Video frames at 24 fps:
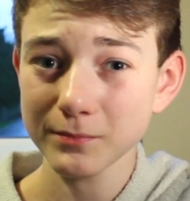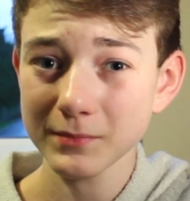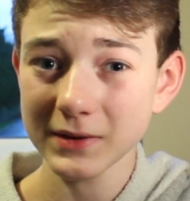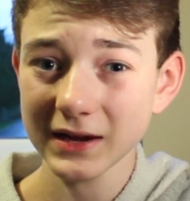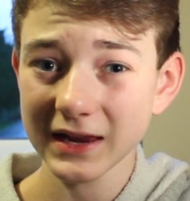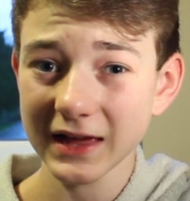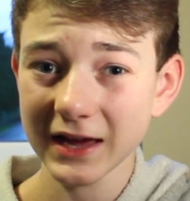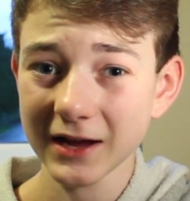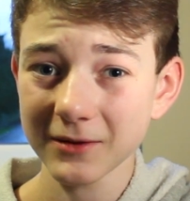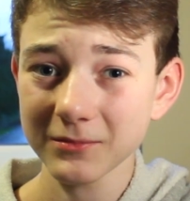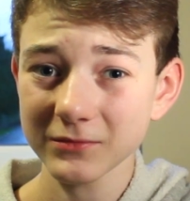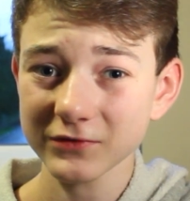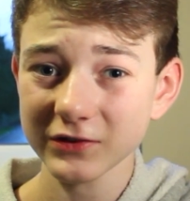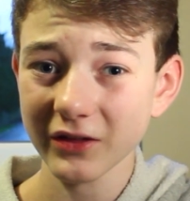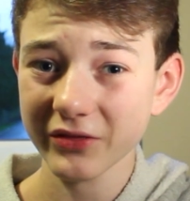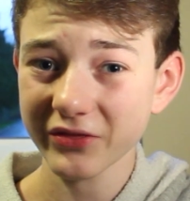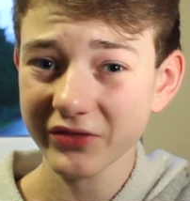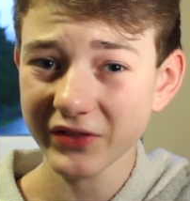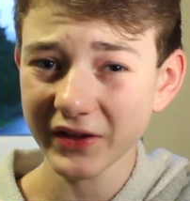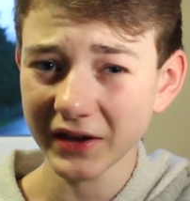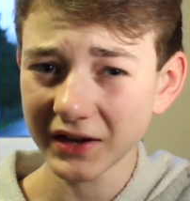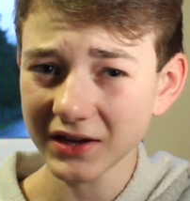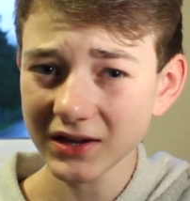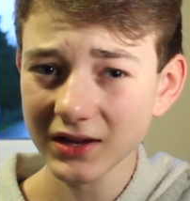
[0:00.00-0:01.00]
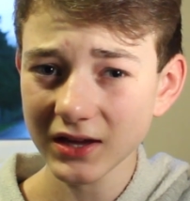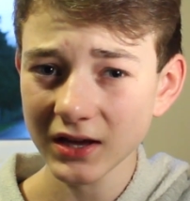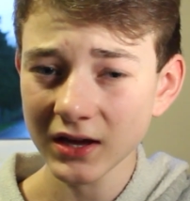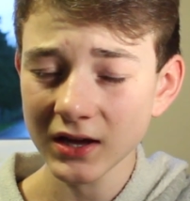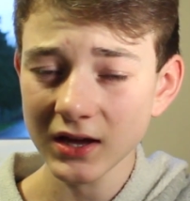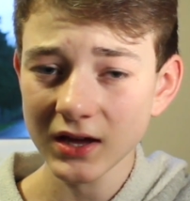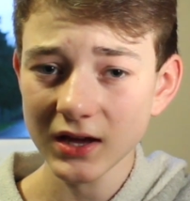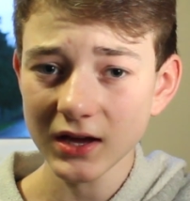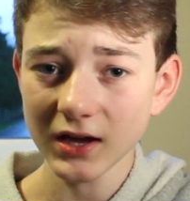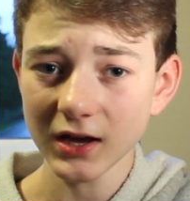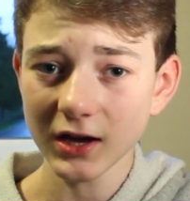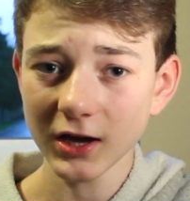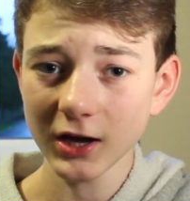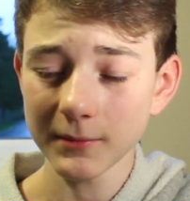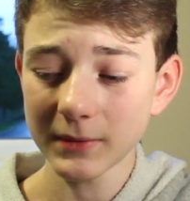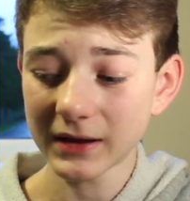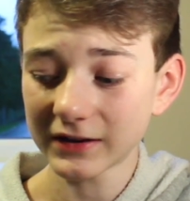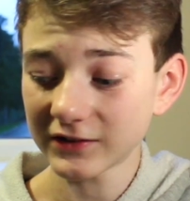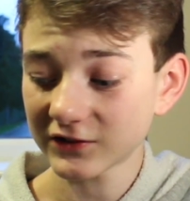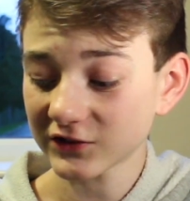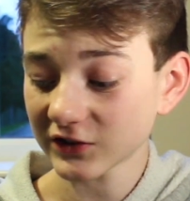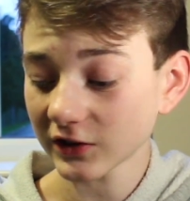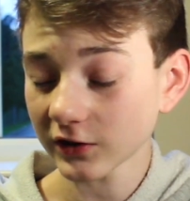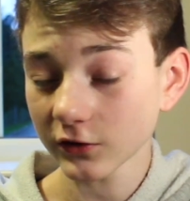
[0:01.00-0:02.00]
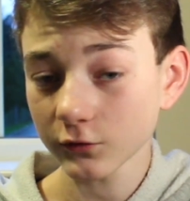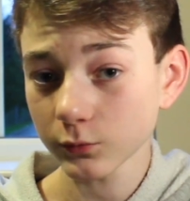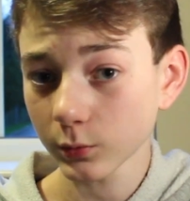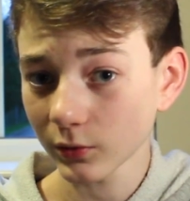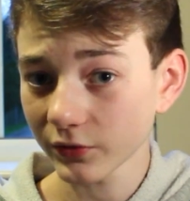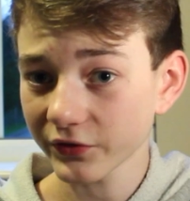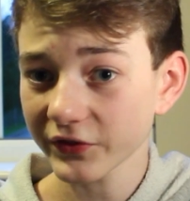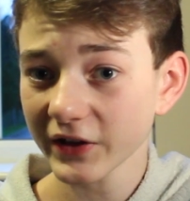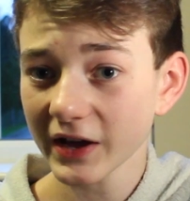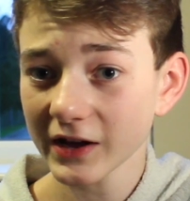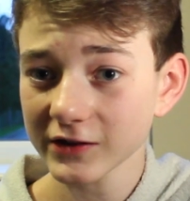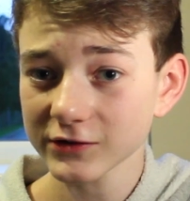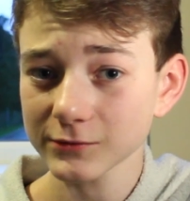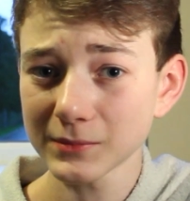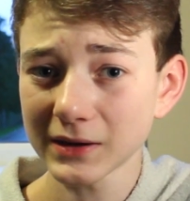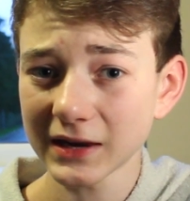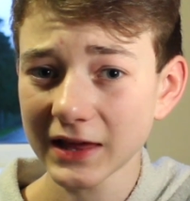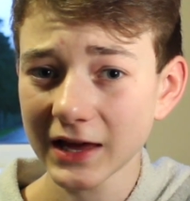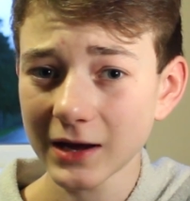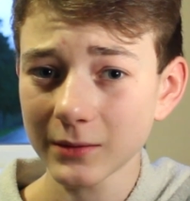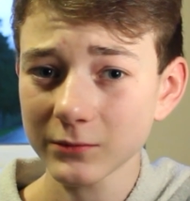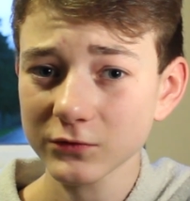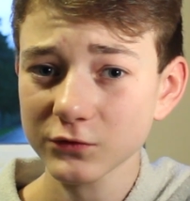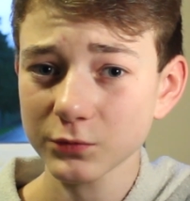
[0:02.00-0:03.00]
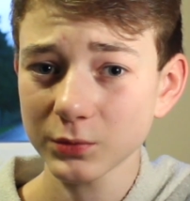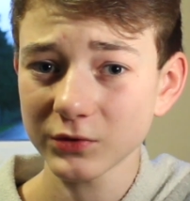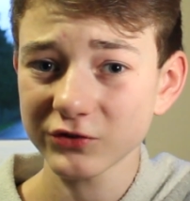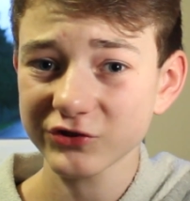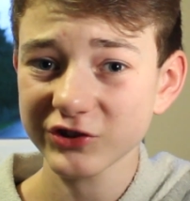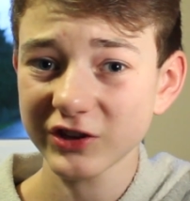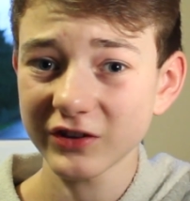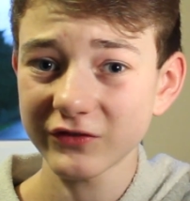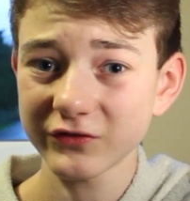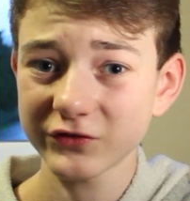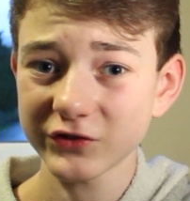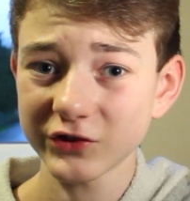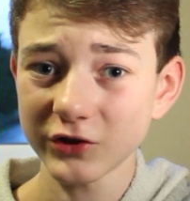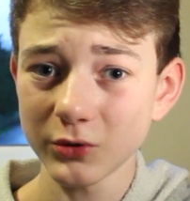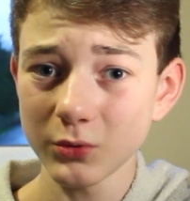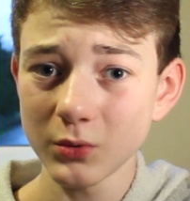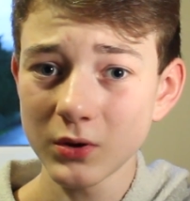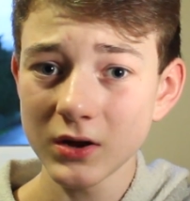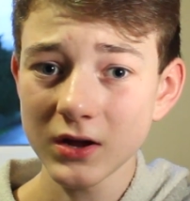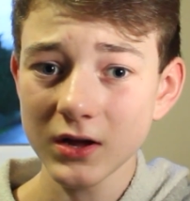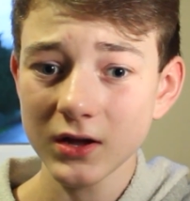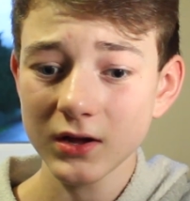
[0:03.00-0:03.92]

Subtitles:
milliamps, I think, instead of 1000 milliamps, which gives you,